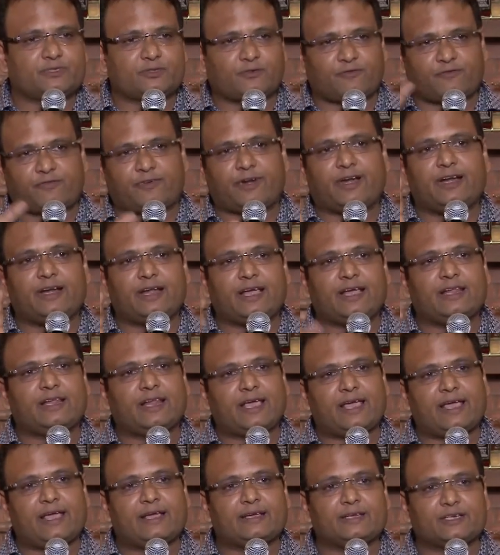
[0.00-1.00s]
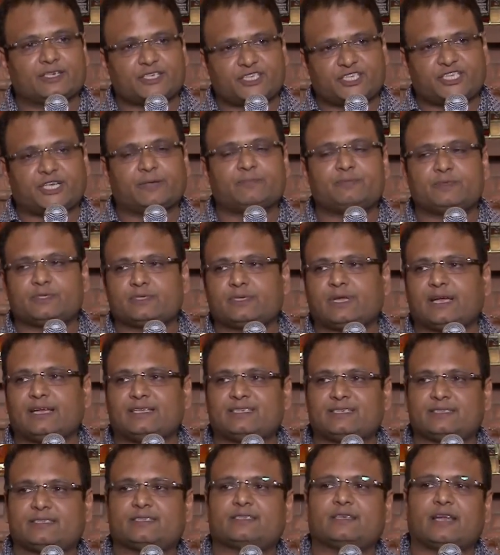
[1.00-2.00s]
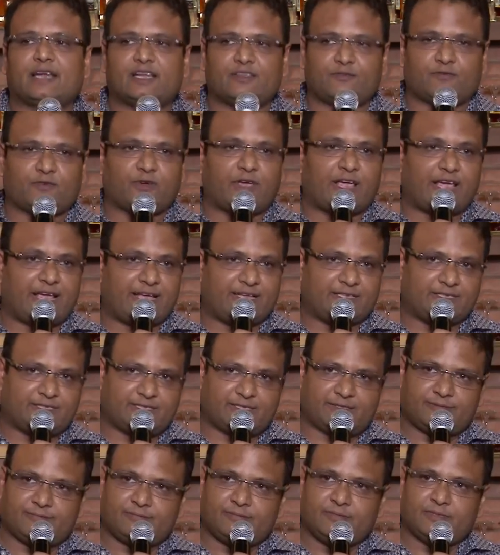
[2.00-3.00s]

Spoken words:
So friend and ships, S stands for S.